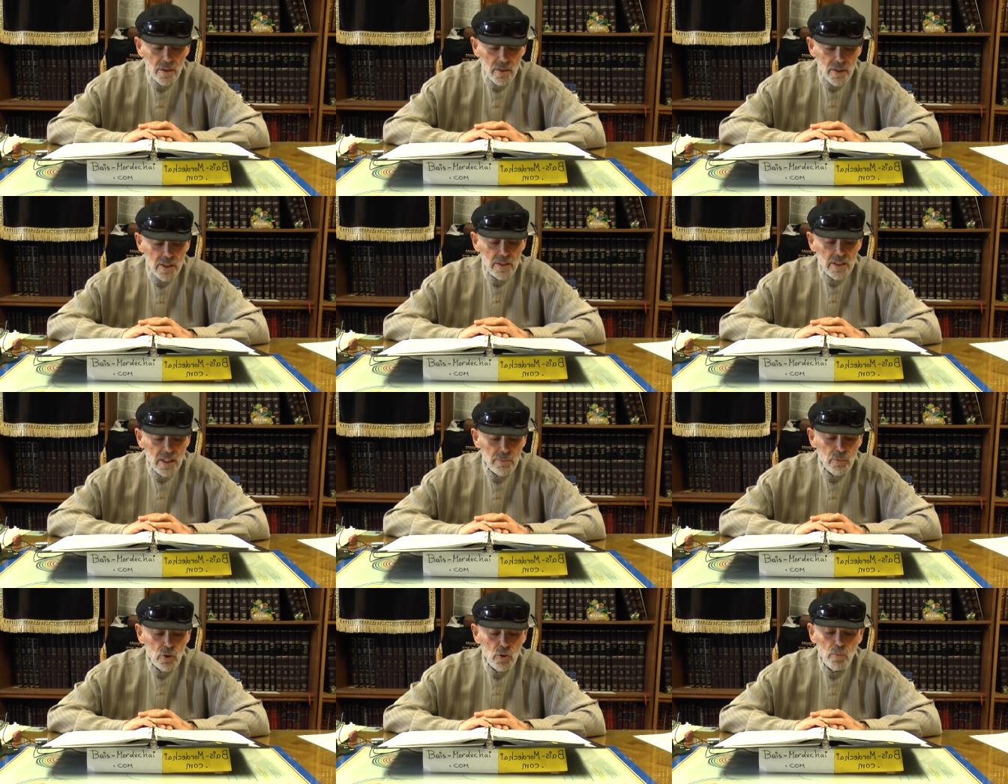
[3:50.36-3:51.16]
They
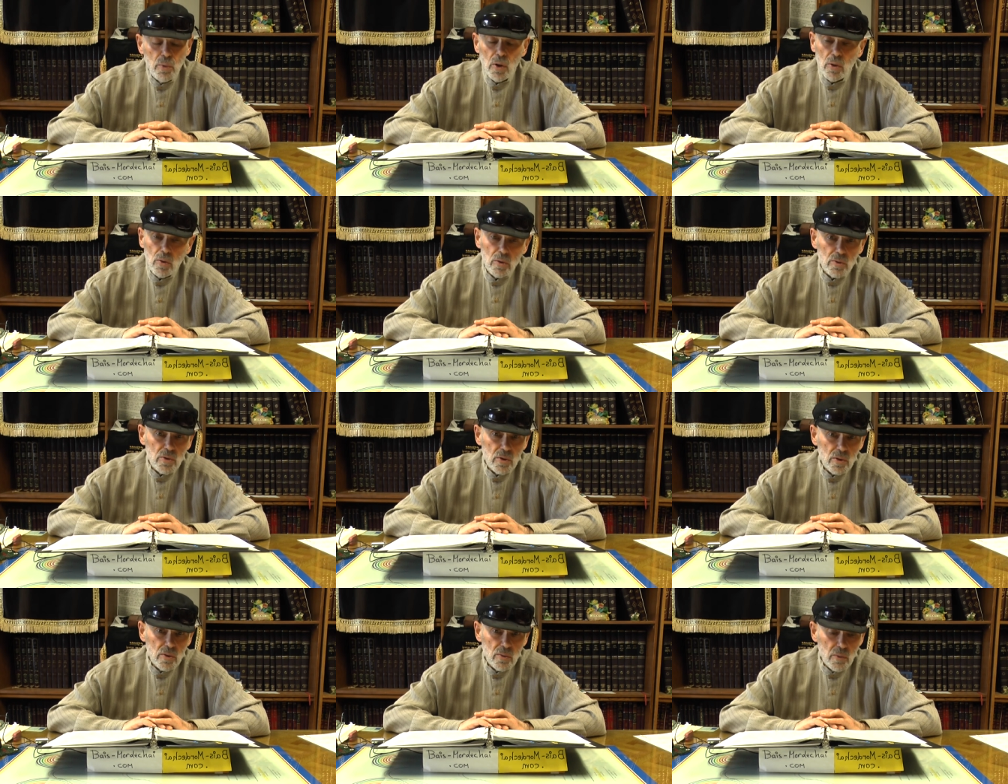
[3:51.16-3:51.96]
set up two
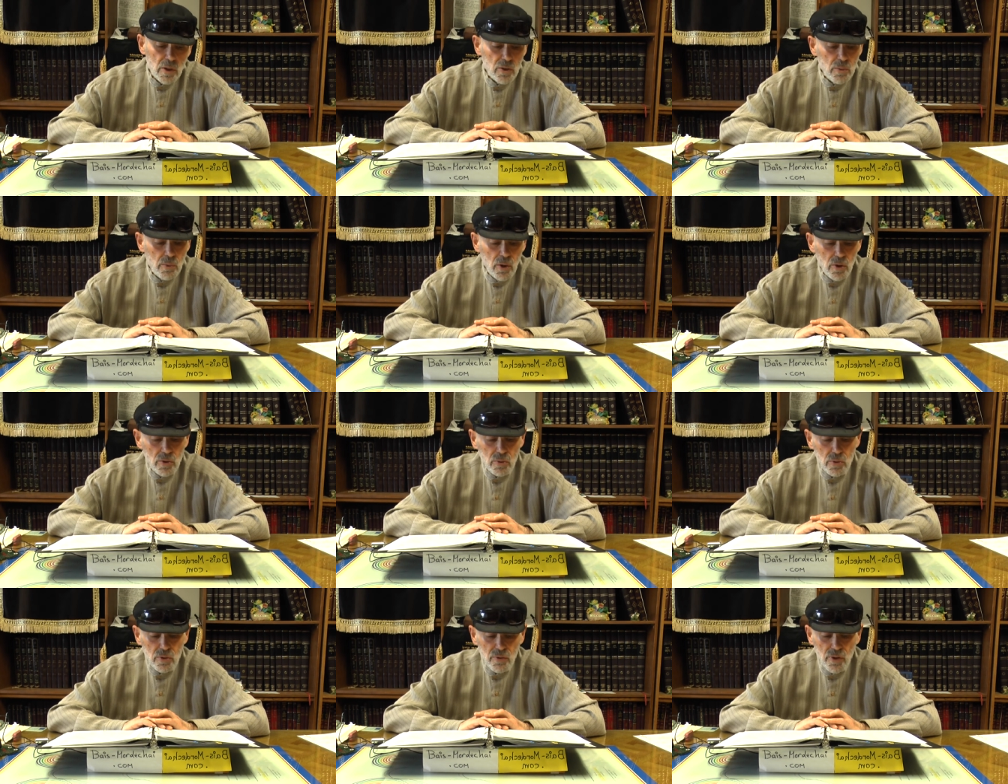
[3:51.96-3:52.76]
bowls. One of the
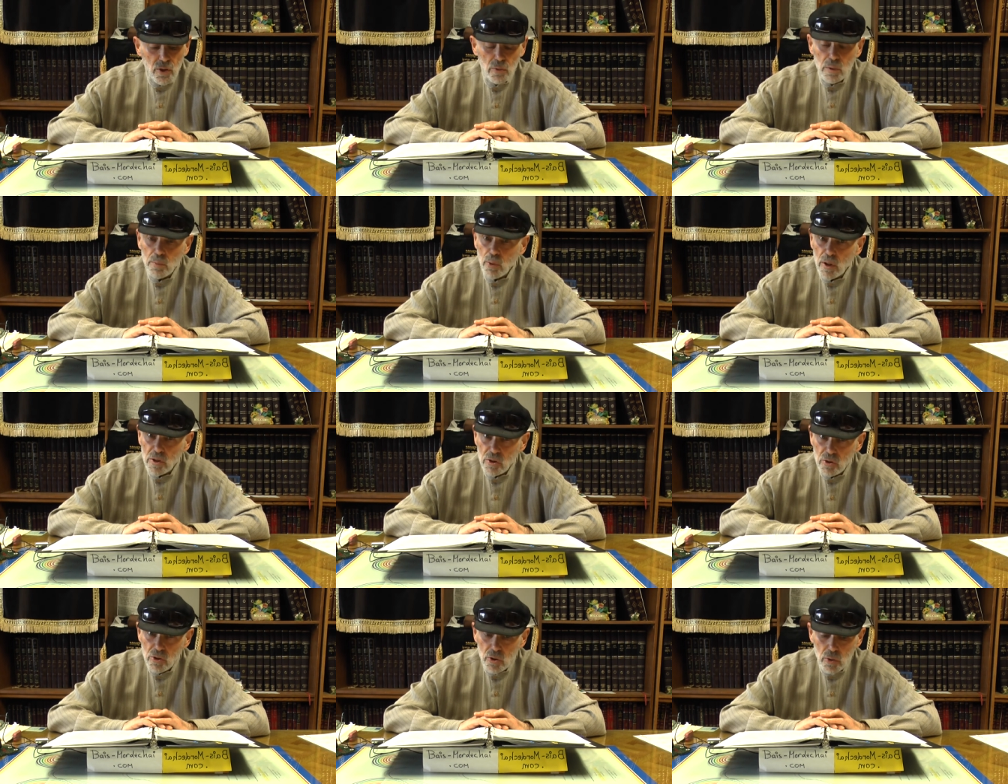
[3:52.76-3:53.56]
bowls was filled with
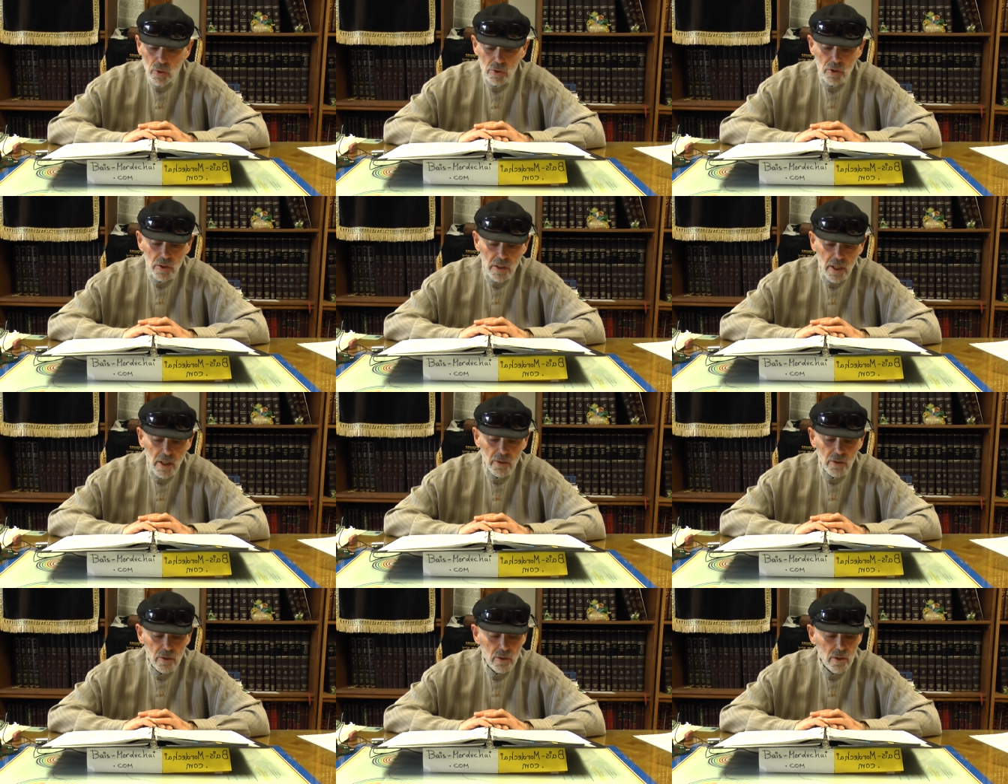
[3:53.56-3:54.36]
precious jewels and the
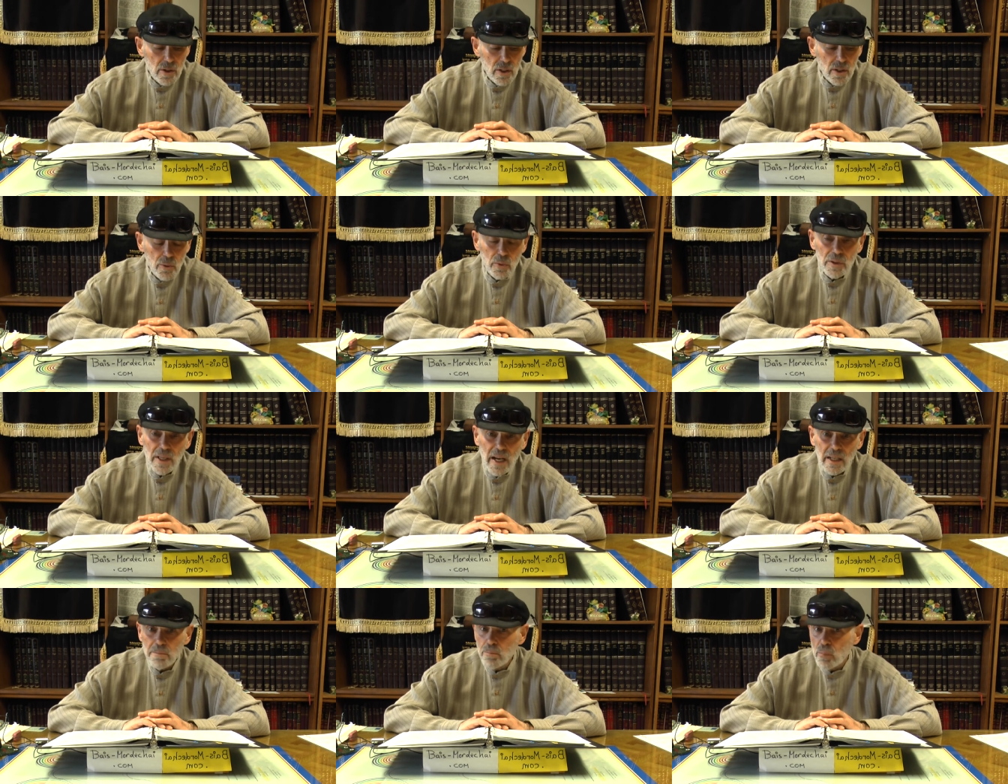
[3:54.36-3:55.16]
other with
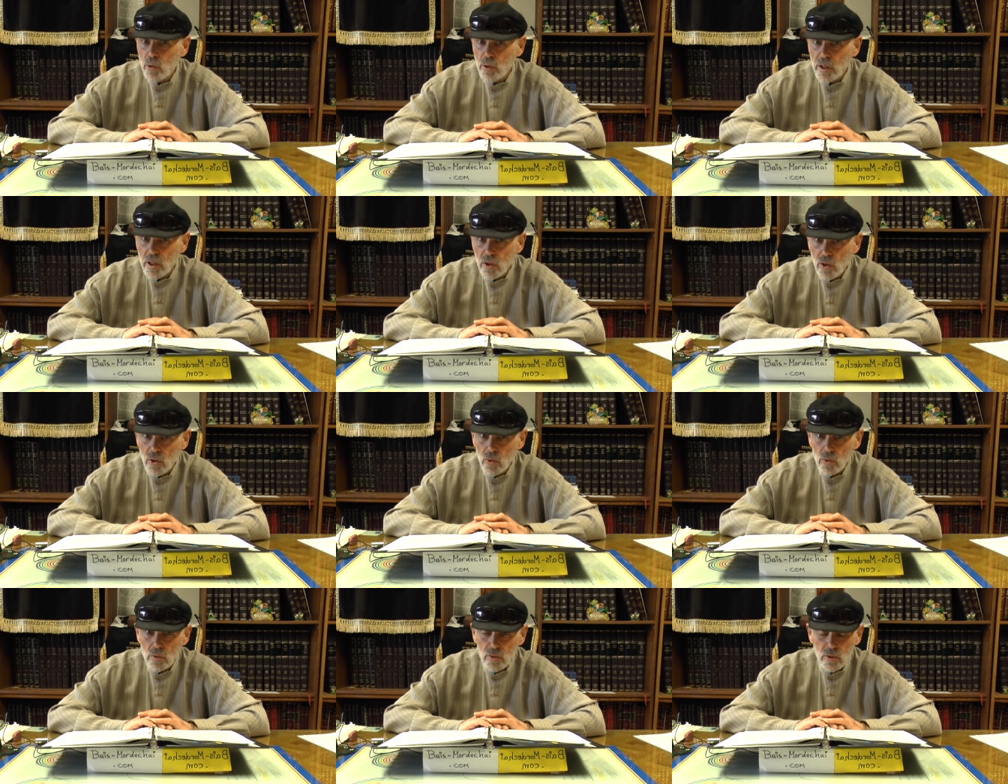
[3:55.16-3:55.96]
hot burning
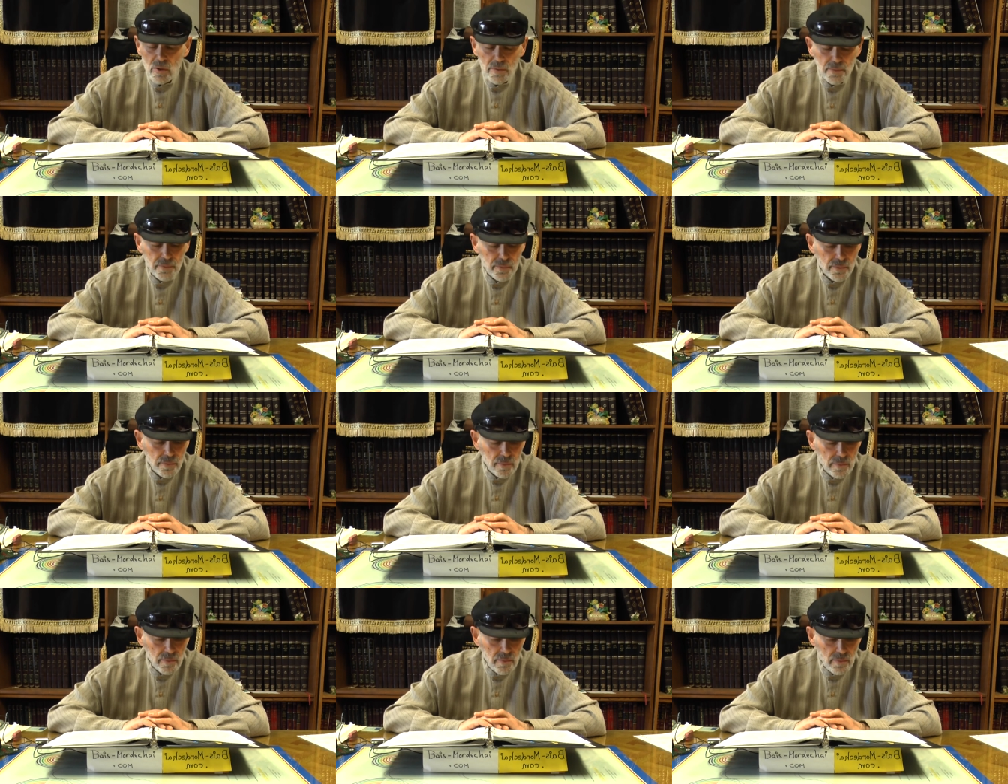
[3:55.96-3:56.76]
coals.
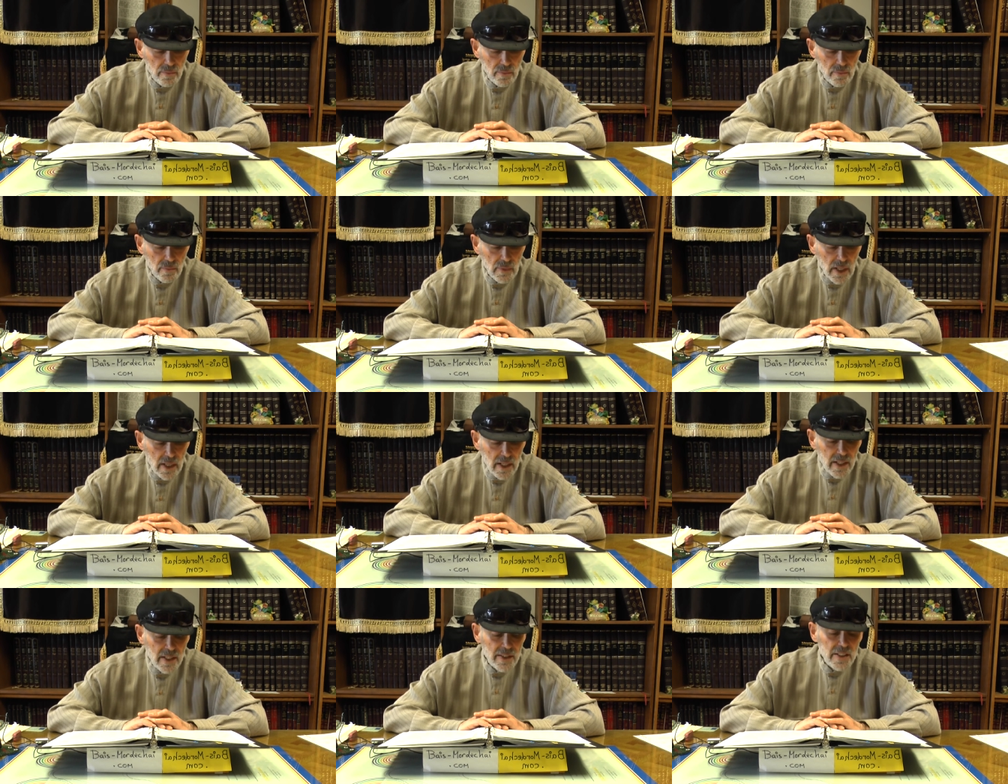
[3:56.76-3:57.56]

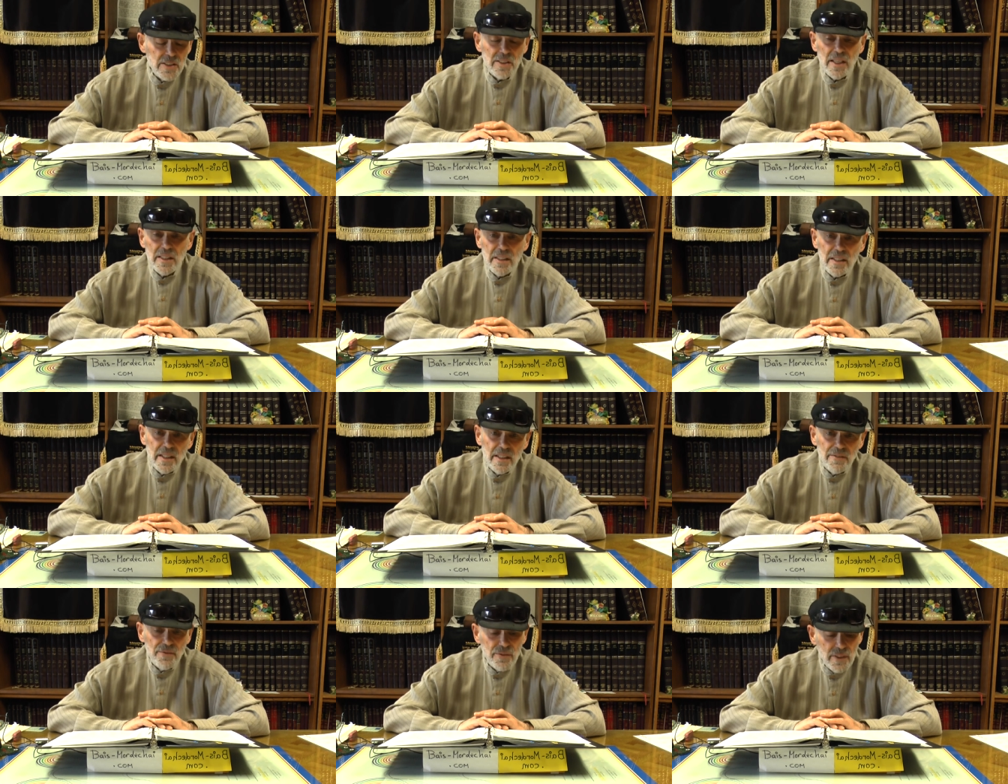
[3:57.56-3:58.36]
They said that
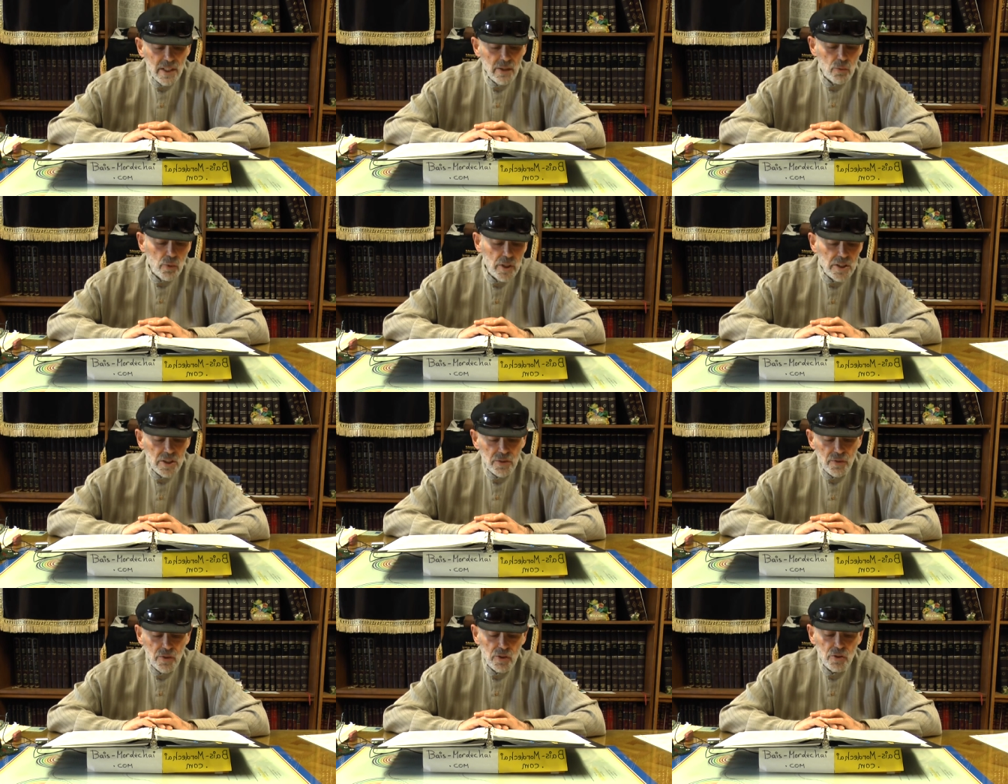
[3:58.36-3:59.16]
if he
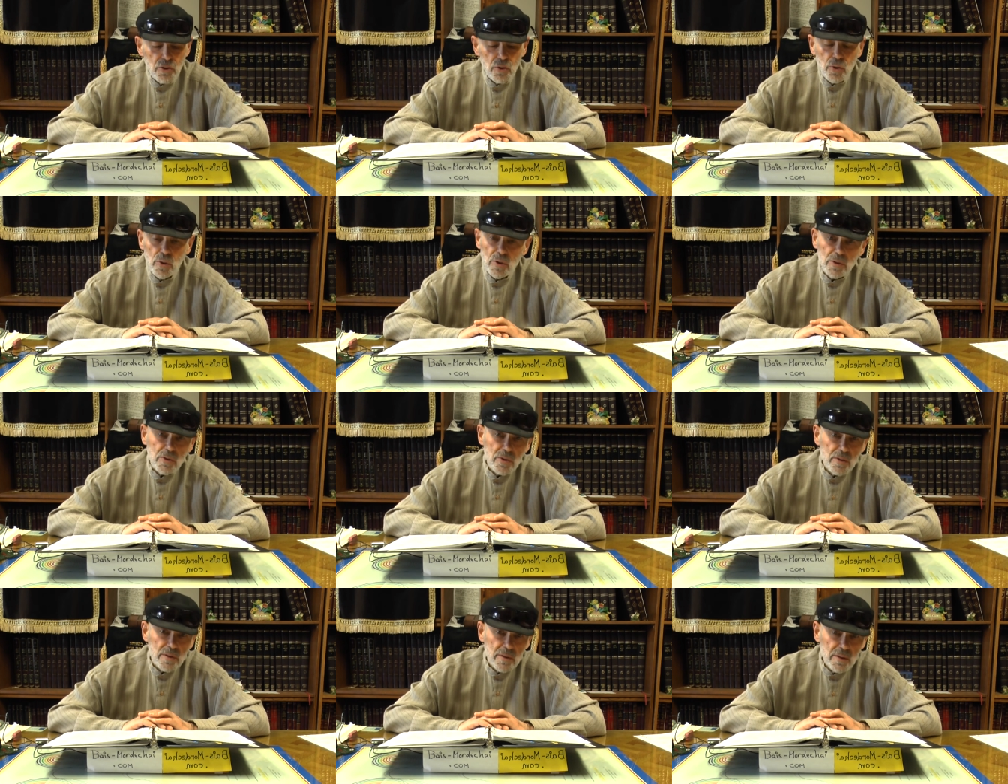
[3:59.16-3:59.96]
reaches for the jewels,